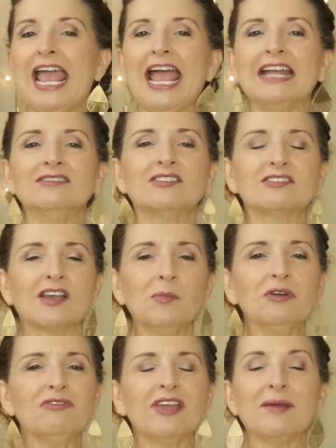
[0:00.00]
and some
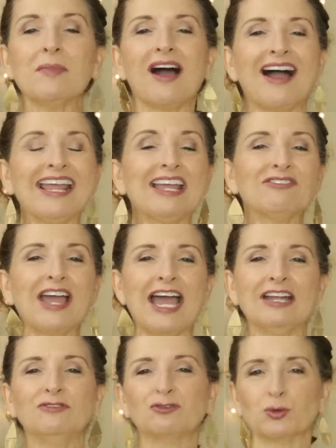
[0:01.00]
of them I have
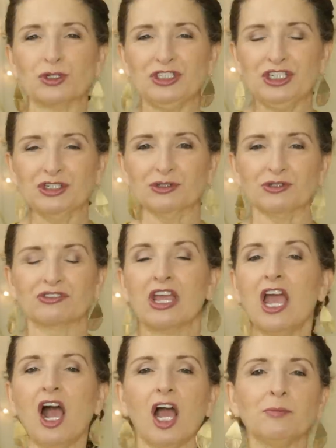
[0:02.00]
had for years.
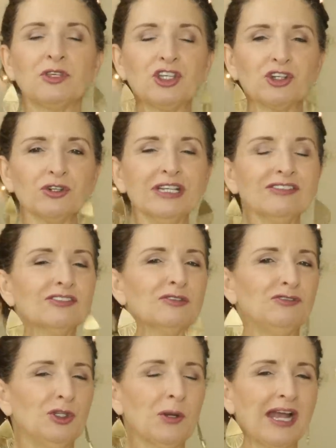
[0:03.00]
I'm curious
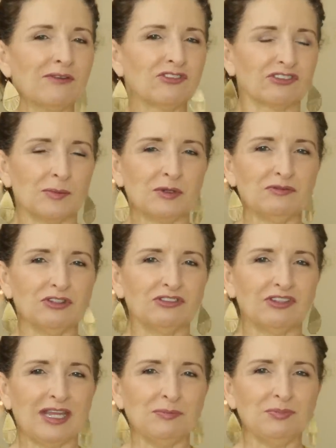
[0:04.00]
if you have some of the
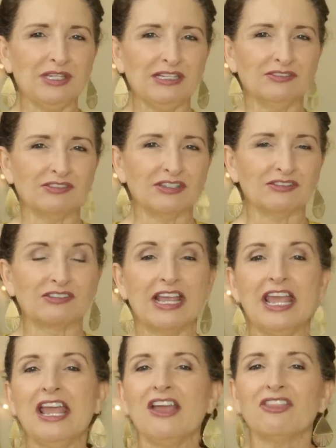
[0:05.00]
same pieces.
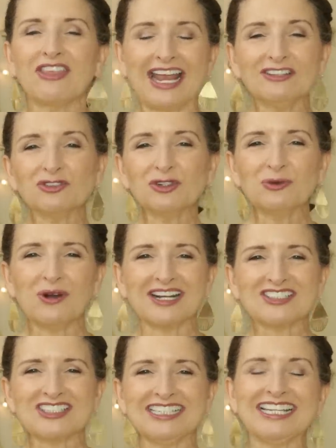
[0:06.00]
Thanks for
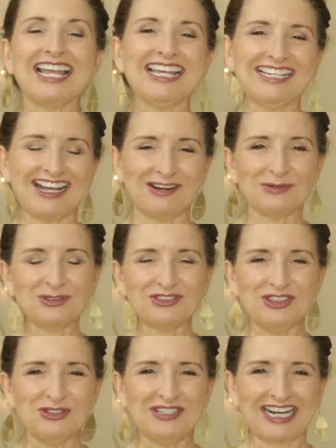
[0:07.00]
watching, and I will
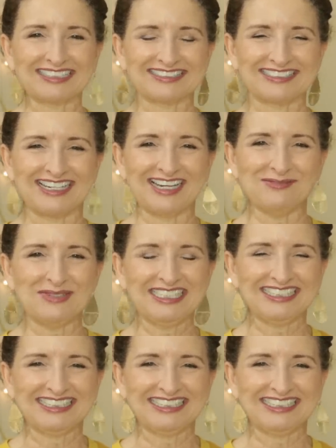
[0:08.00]
see you next time.